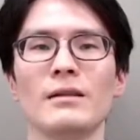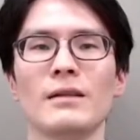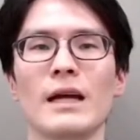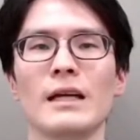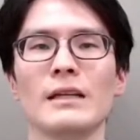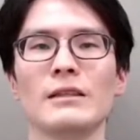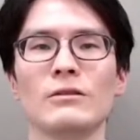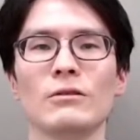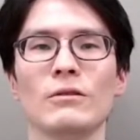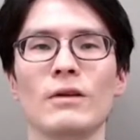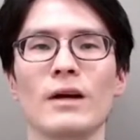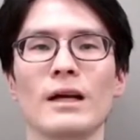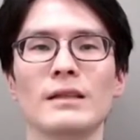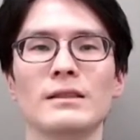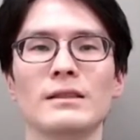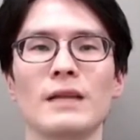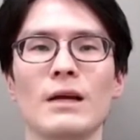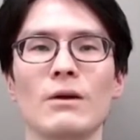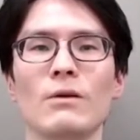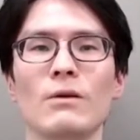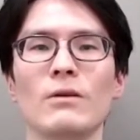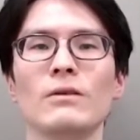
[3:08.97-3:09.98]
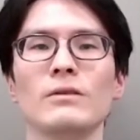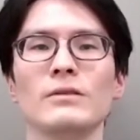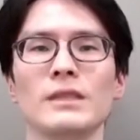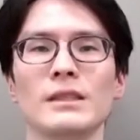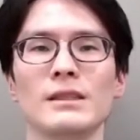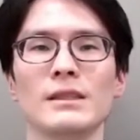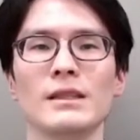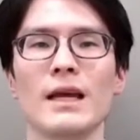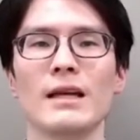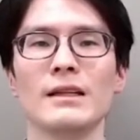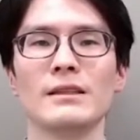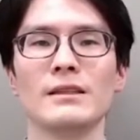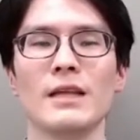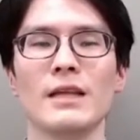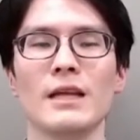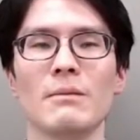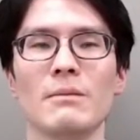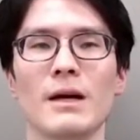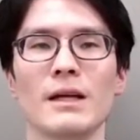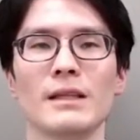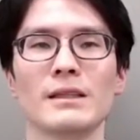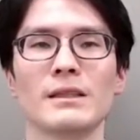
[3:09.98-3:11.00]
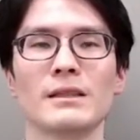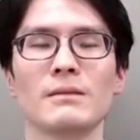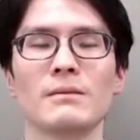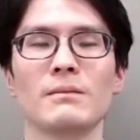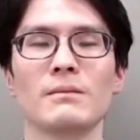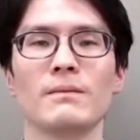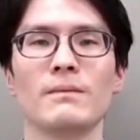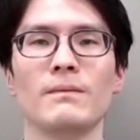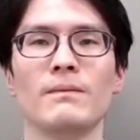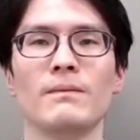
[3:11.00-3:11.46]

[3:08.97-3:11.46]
to achieve fault tolerance.